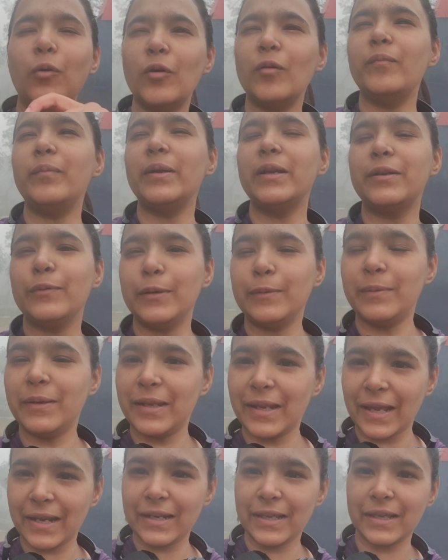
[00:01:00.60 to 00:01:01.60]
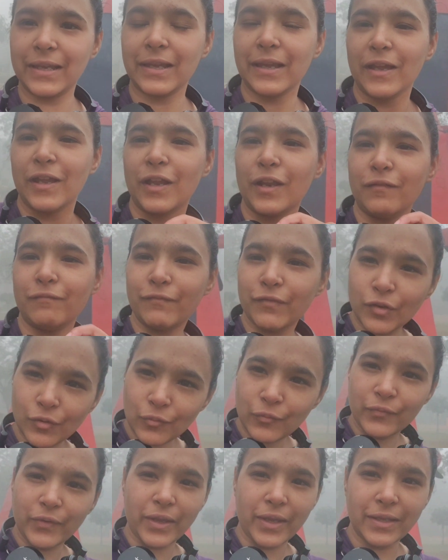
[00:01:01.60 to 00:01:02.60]
I hope it will be ready in
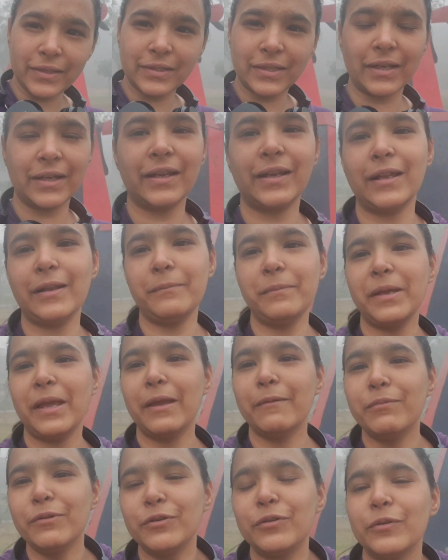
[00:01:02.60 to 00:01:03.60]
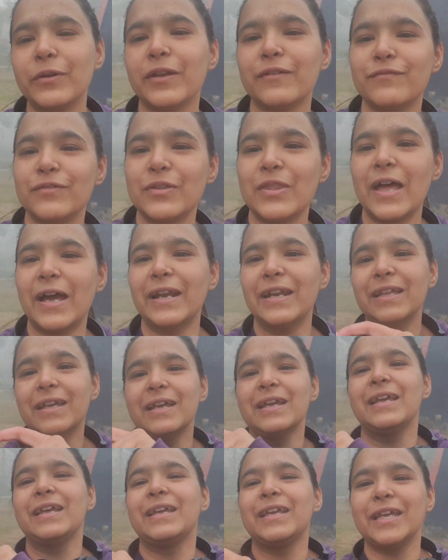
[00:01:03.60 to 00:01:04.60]
few weeks and I'll be able to give you that
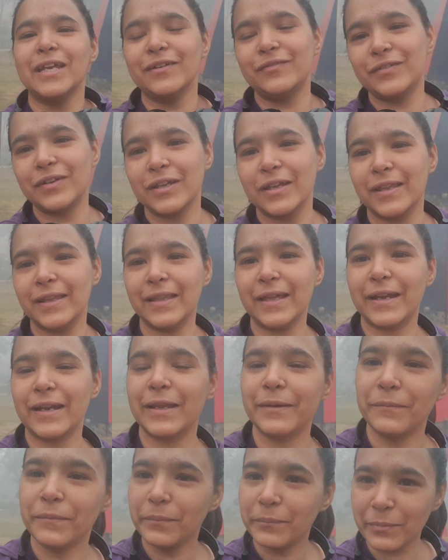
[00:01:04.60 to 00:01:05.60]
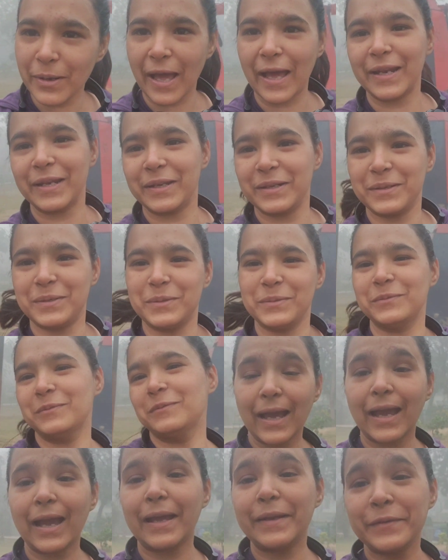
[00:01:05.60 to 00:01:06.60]
gift that I'm planning to.
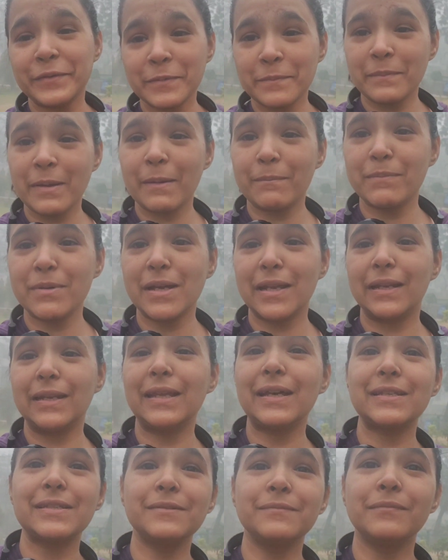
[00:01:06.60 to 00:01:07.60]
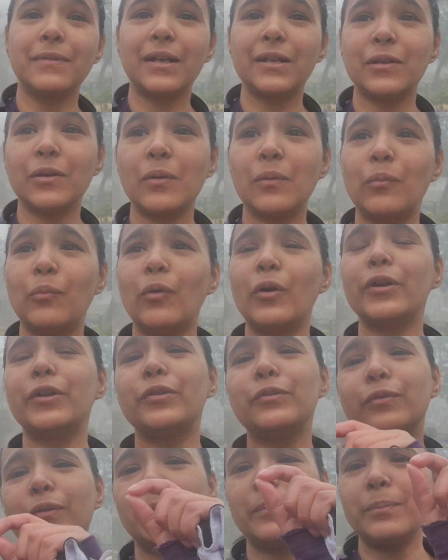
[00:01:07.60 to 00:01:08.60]
And remember, it doesn't matter
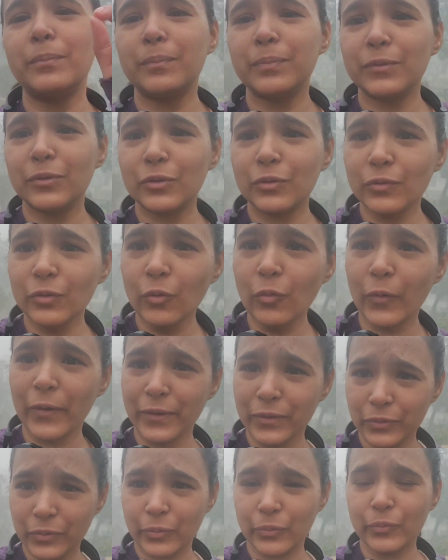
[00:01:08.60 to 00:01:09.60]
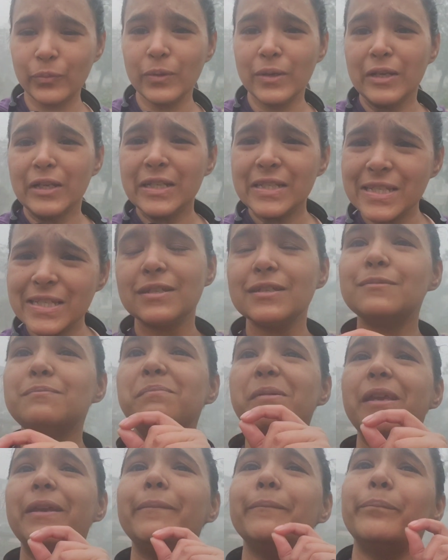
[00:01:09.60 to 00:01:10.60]
what you are going through,
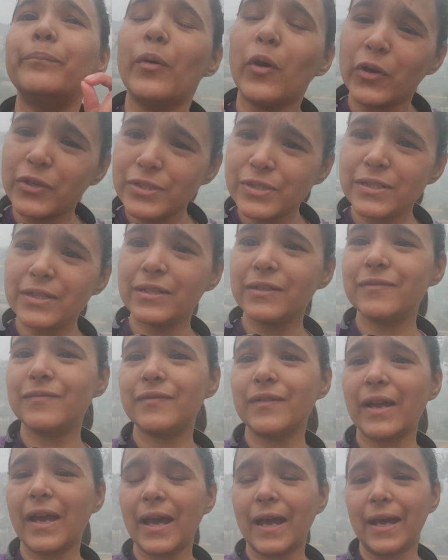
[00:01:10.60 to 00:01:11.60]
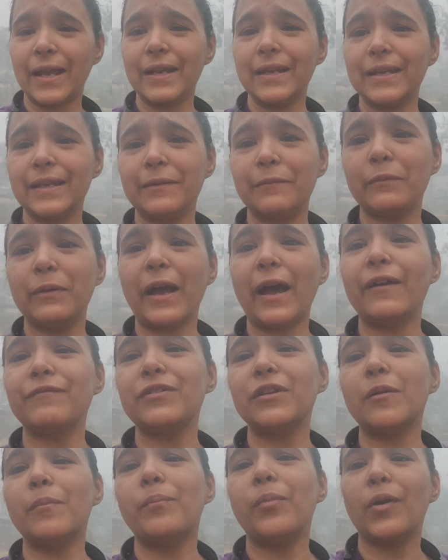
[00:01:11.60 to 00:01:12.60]
just being positive and
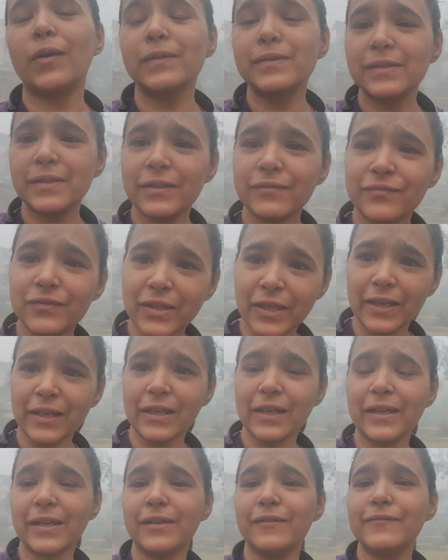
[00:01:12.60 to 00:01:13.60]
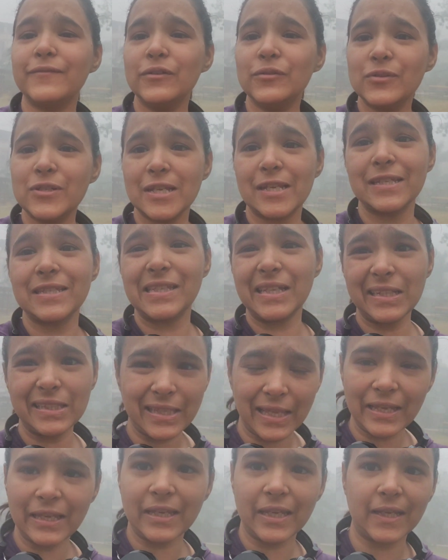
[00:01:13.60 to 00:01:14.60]
having a positive thinking and a futuristic
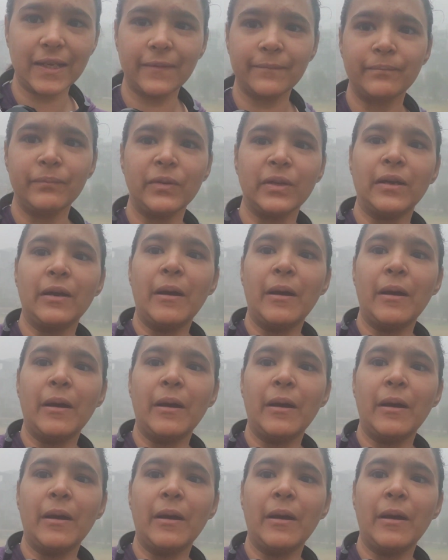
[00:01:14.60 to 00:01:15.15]
thinking